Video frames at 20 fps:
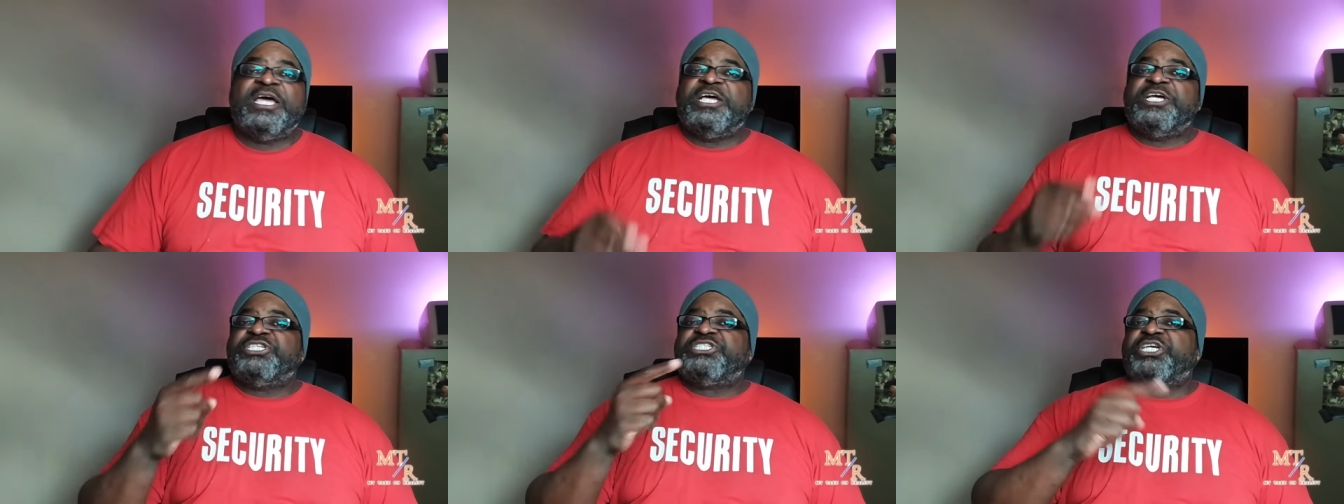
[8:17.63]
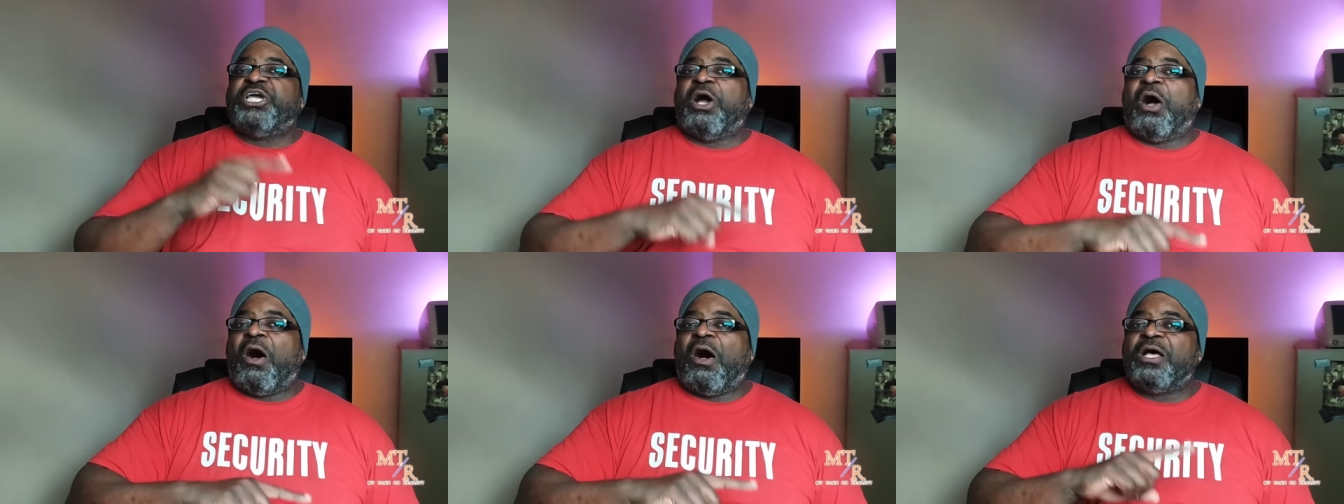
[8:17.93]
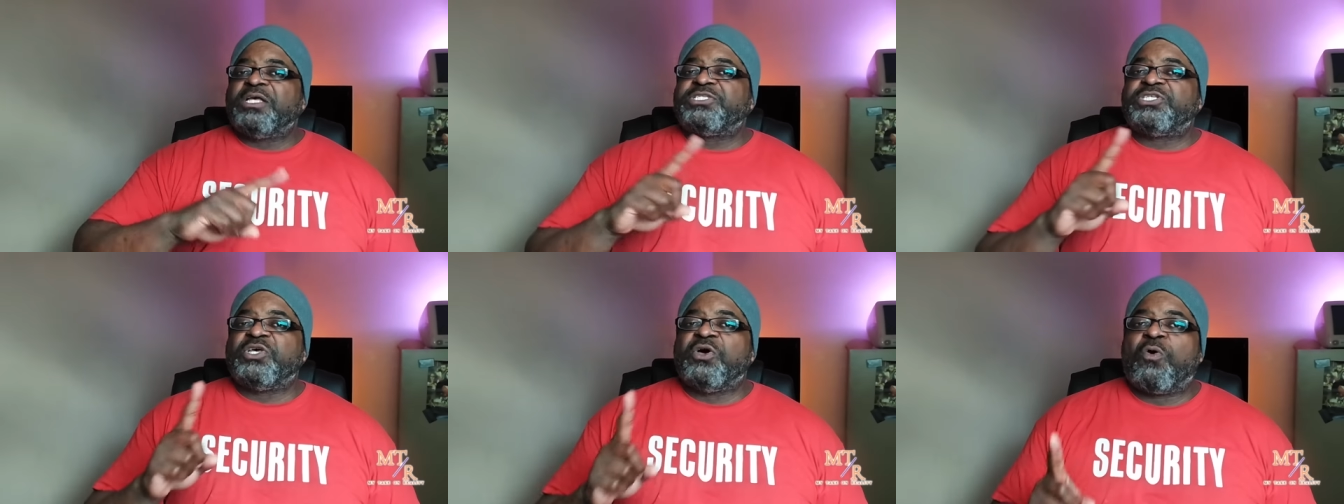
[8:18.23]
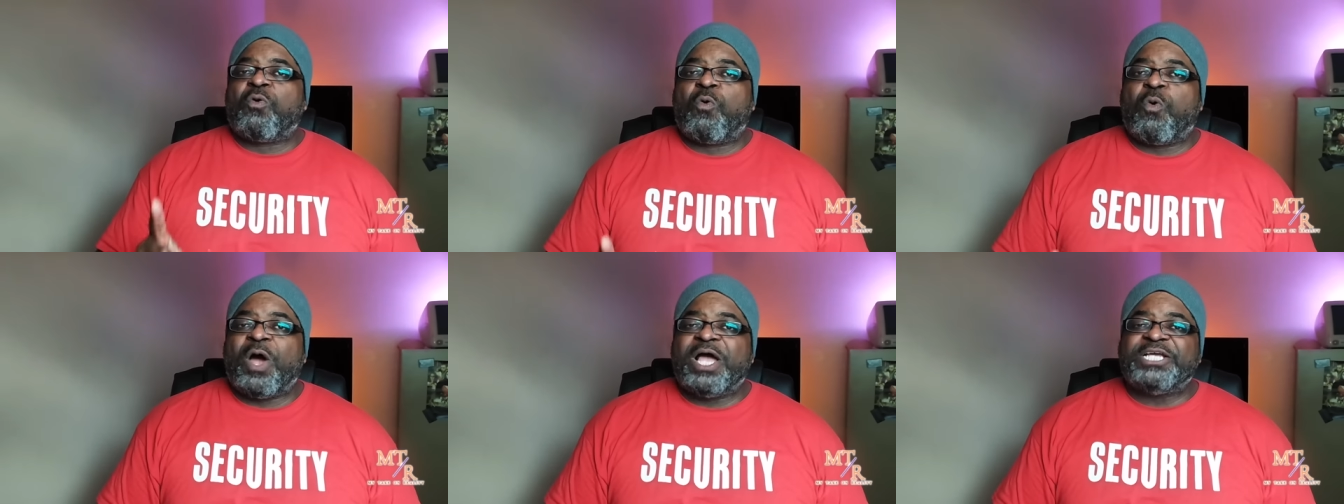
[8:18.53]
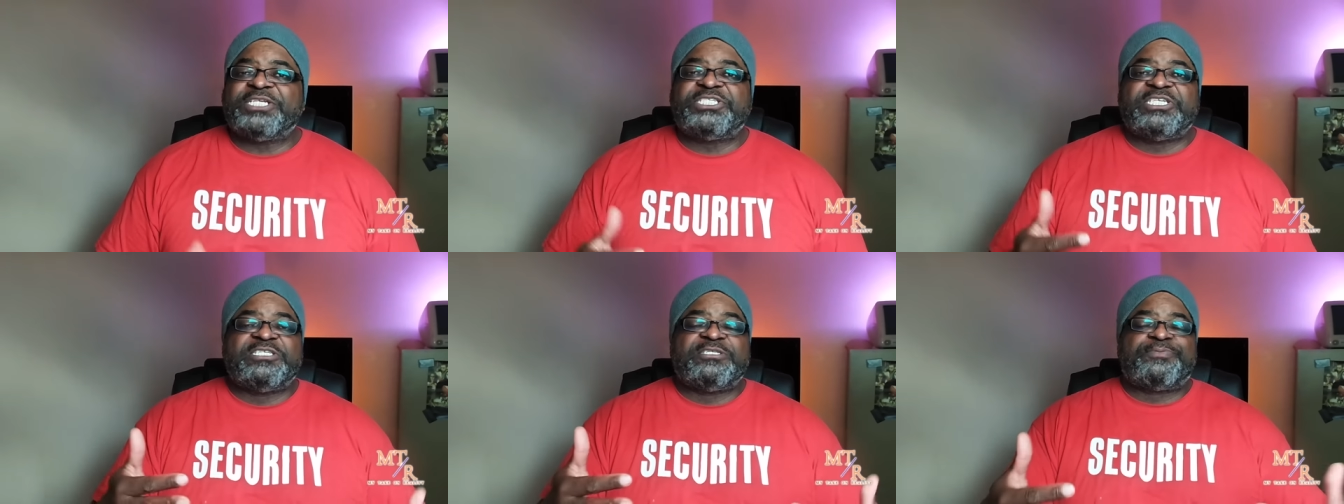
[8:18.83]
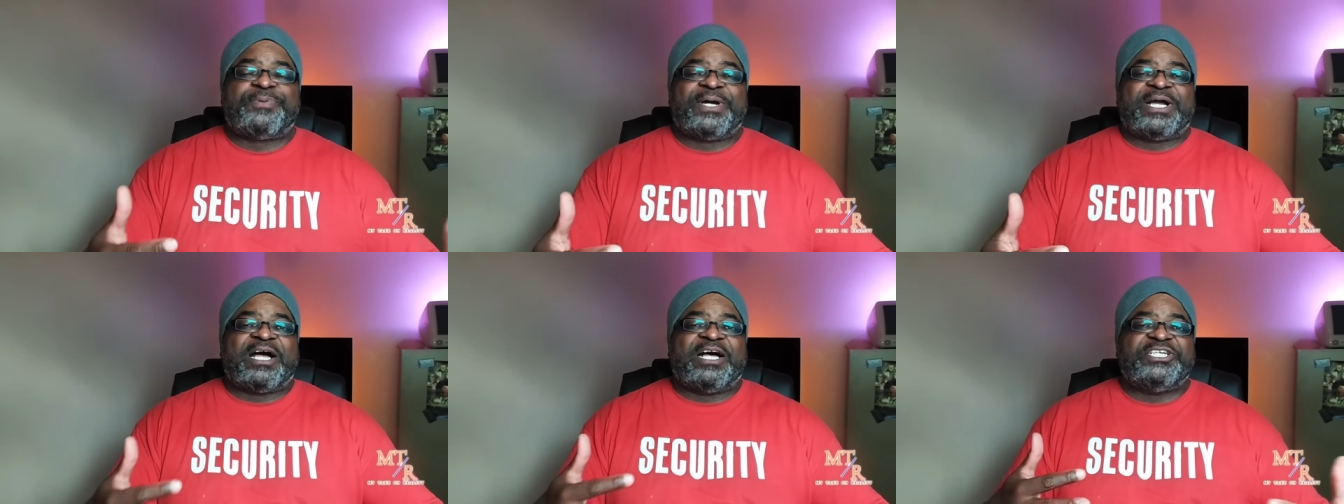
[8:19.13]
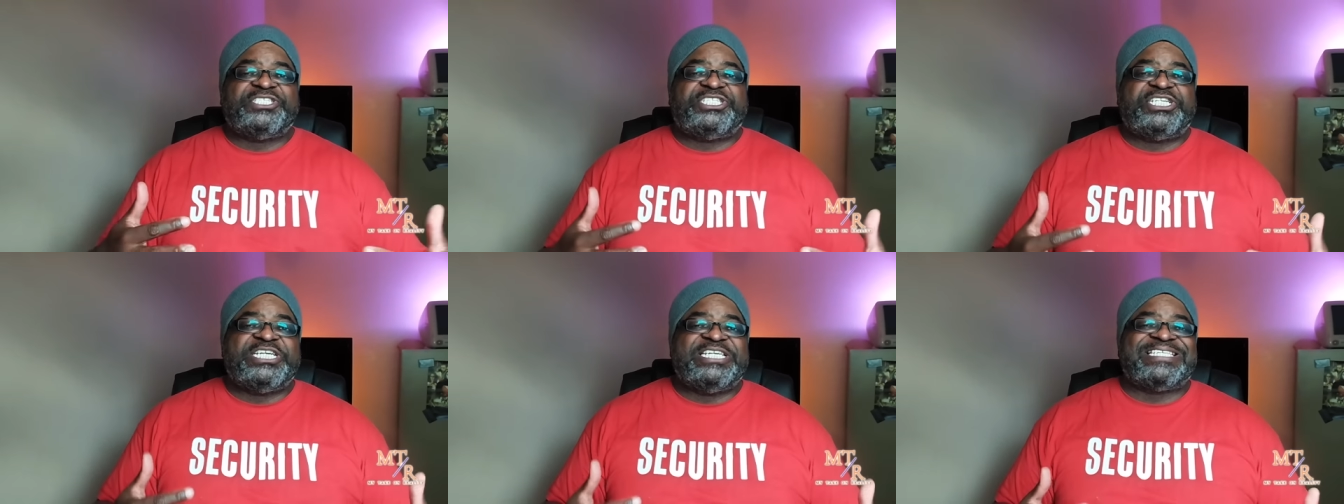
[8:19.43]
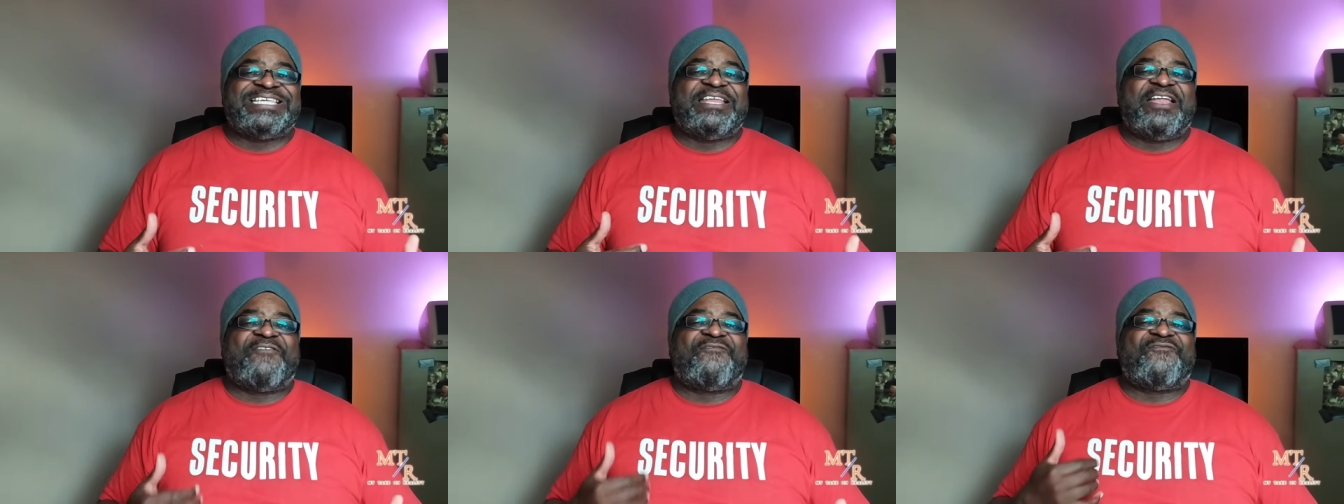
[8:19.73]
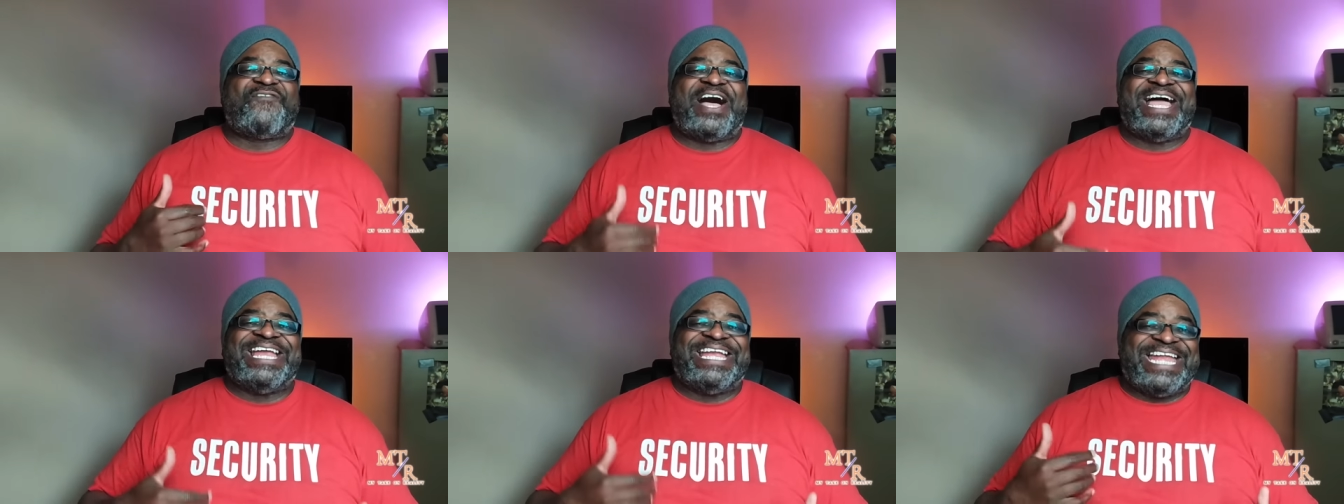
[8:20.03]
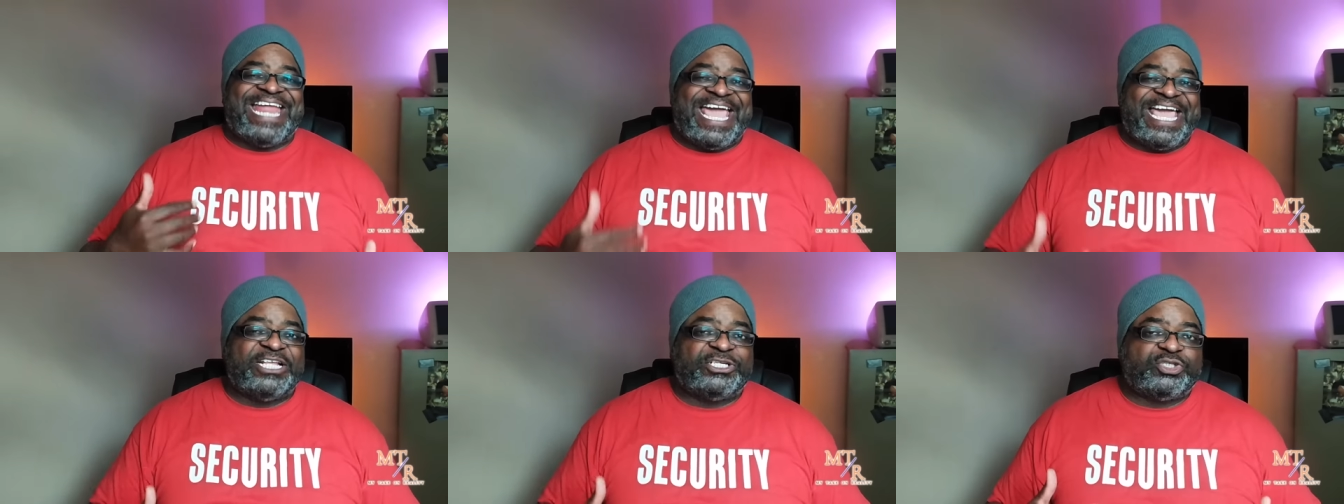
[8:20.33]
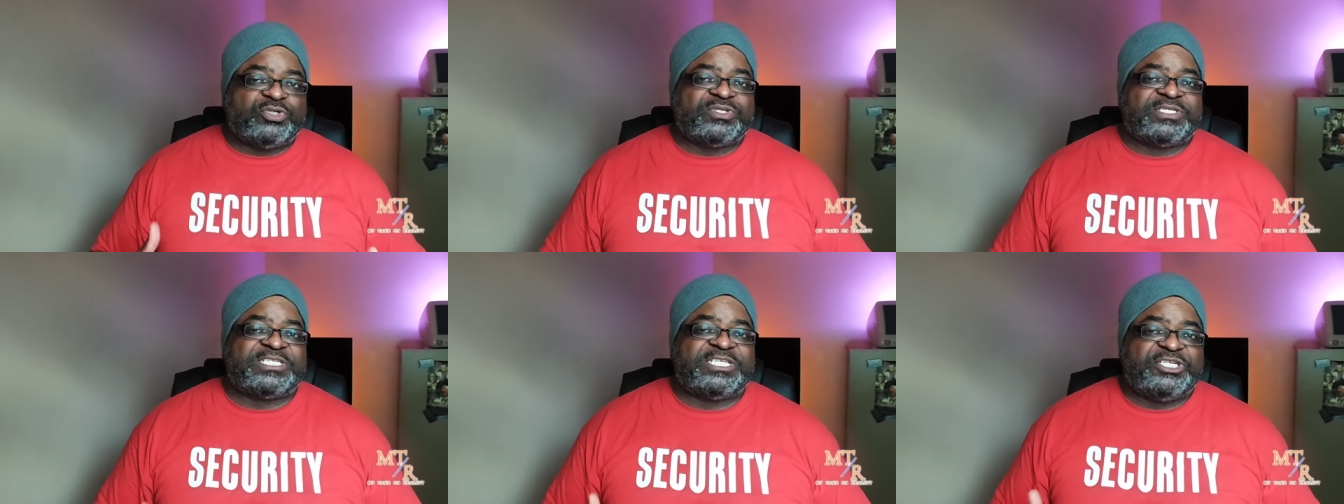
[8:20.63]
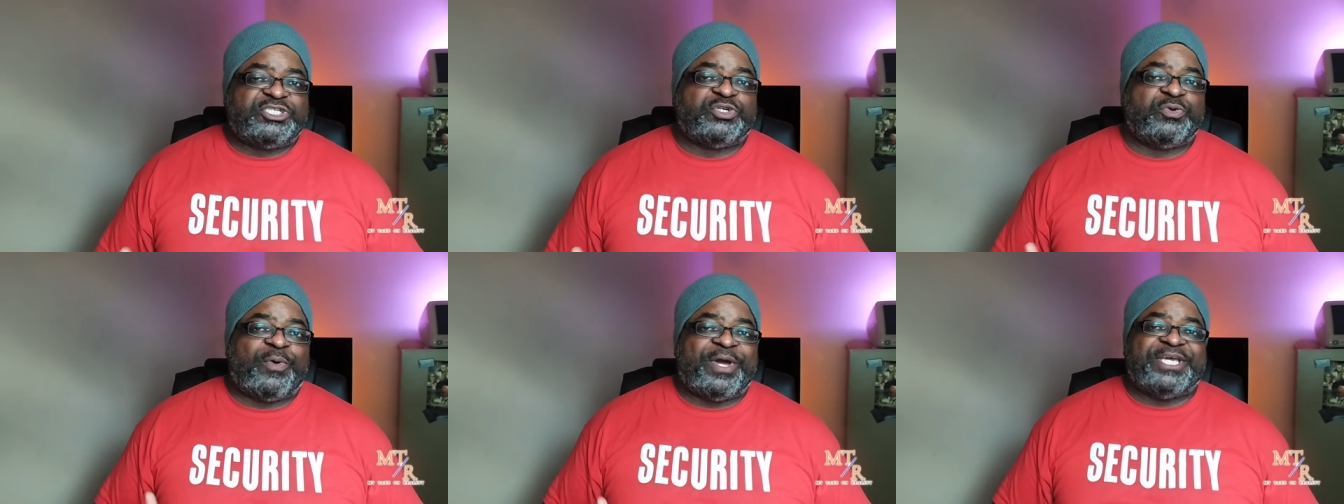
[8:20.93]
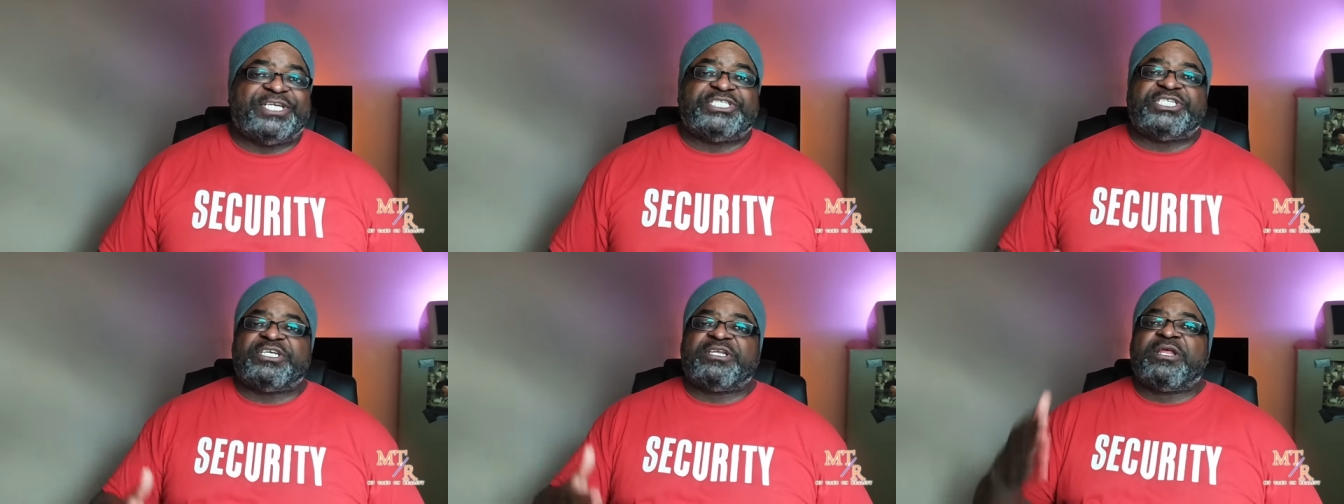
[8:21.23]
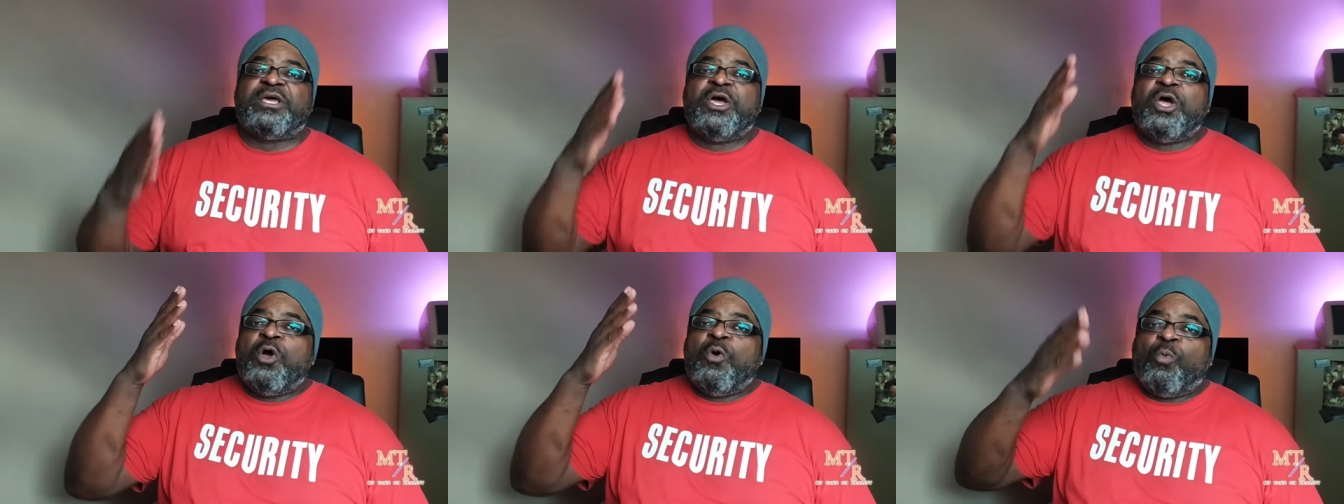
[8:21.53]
She also questions because she's in a financial situation